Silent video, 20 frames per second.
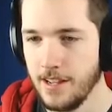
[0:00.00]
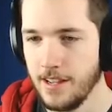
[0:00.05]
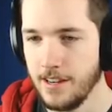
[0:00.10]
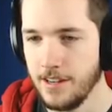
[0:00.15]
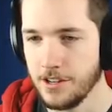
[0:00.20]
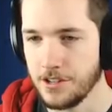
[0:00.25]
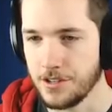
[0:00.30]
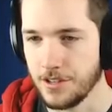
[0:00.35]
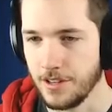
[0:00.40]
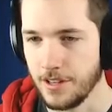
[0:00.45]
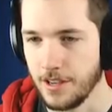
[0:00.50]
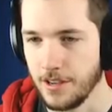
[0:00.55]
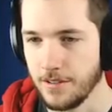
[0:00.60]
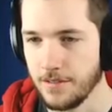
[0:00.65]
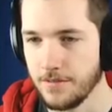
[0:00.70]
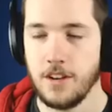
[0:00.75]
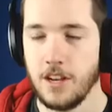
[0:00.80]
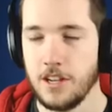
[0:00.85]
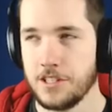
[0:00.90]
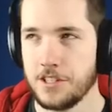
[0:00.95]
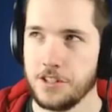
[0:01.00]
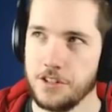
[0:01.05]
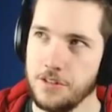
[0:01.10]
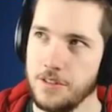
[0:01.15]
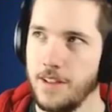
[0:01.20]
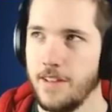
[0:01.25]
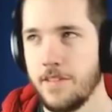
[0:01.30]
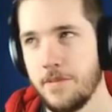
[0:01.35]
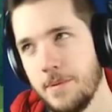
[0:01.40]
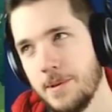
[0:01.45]
initially. Also do
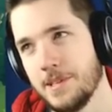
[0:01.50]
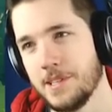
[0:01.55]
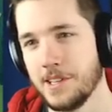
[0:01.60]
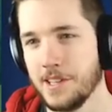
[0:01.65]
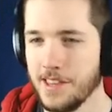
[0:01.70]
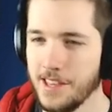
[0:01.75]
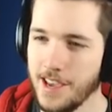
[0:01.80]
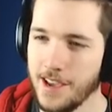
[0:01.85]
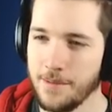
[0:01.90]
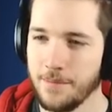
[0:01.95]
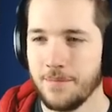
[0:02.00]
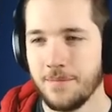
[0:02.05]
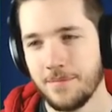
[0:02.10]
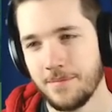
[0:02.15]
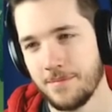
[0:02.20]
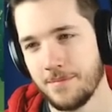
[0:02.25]
love the music in the game.